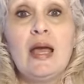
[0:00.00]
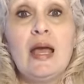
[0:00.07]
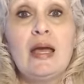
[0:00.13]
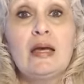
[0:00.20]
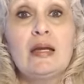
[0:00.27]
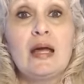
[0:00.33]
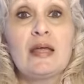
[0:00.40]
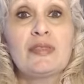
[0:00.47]

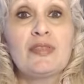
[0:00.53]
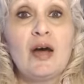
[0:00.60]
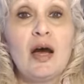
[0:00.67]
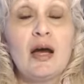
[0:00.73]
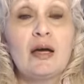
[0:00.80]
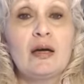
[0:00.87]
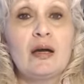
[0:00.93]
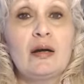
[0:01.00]
And I
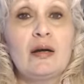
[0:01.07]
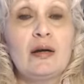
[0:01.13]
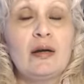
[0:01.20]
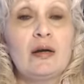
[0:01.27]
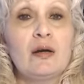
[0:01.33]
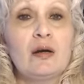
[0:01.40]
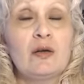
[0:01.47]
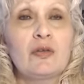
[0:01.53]
thought,
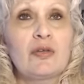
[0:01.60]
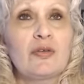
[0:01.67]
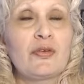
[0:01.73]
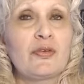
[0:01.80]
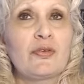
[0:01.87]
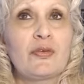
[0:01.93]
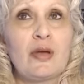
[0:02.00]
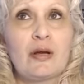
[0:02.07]
oh,
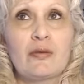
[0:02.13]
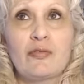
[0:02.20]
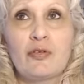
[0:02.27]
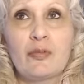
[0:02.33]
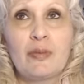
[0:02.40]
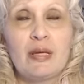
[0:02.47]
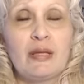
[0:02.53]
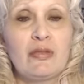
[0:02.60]
this is not
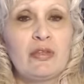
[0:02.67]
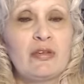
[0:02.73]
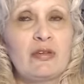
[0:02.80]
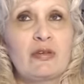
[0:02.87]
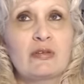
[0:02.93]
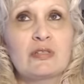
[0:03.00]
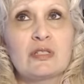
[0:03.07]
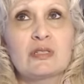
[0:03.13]
for me.
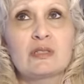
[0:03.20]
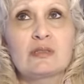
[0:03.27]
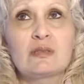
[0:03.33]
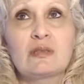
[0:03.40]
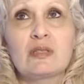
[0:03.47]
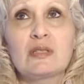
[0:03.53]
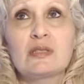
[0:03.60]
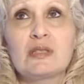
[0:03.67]
This is just
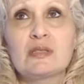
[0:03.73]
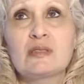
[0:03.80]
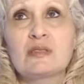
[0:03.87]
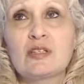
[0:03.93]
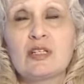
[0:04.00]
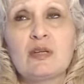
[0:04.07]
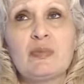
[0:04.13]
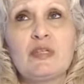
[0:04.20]
this is
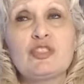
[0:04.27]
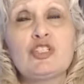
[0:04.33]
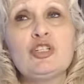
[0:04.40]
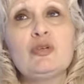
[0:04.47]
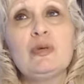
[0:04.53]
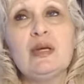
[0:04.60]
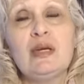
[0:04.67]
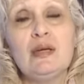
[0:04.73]
going to be
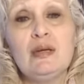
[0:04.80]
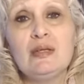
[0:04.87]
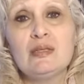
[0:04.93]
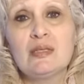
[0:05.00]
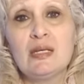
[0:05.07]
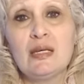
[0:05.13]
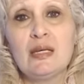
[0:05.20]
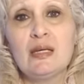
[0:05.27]
too
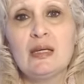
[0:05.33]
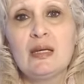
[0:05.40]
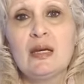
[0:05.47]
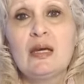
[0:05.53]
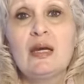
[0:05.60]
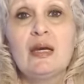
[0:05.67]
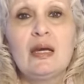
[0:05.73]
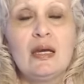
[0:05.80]
easy.
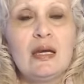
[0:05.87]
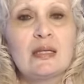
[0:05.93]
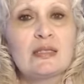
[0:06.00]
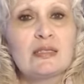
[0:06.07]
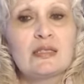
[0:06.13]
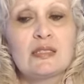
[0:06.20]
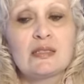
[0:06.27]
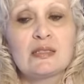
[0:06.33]

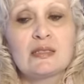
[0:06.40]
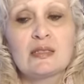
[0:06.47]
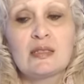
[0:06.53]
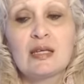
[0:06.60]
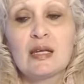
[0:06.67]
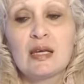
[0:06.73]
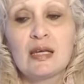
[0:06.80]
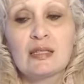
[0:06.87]
It's just
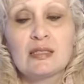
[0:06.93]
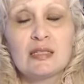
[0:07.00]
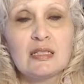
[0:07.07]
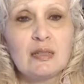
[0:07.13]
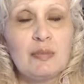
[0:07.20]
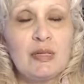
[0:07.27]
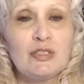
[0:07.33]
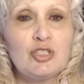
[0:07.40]
it's
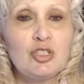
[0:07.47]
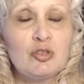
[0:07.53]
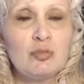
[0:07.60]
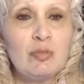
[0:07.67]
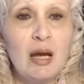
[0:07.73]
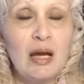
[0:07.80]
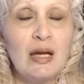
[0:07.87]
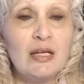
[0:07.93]
going to be too
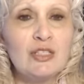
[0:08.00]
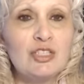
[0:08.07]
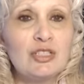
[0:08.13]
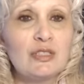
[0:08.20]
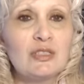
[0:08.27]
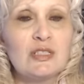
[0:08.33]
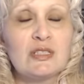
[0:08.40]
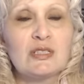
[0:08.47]

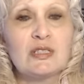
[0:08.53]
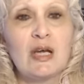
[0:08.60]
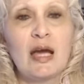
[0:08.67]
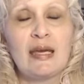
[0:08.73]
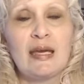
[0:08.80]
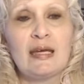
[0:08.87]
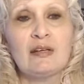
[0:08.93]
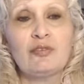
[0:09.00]
much. It's just,
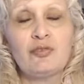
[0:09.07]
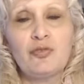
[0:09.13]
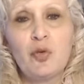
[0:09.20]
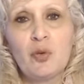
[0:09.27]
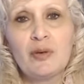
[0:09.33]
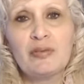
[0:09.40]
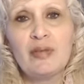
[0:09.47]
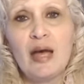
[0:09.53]
I can't
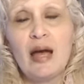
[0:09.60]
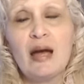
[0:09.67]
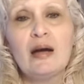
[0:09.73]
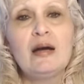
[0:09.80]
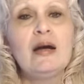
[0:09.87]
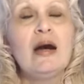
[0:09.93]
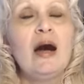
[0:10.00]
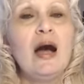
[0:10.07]
afford that.
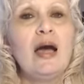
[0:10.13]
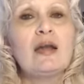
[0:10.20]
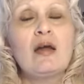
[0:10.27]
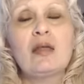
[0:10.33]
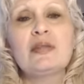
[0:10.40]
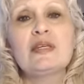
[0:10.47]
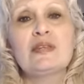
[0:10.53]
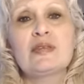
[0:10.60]
I had
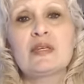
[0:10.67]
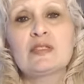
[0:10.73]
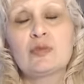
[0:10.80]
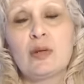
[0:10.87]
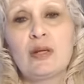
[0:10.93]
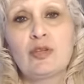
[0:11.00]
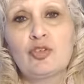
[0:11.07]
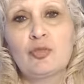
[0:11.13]
all these things
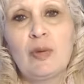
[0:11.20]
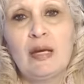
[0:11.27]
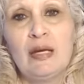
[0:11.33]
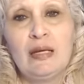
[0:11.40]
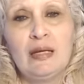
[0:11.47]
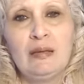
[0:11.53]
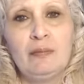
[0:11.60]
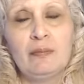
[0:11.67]
running through my
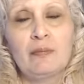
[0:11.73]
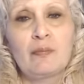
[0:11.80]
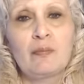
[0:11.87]
head.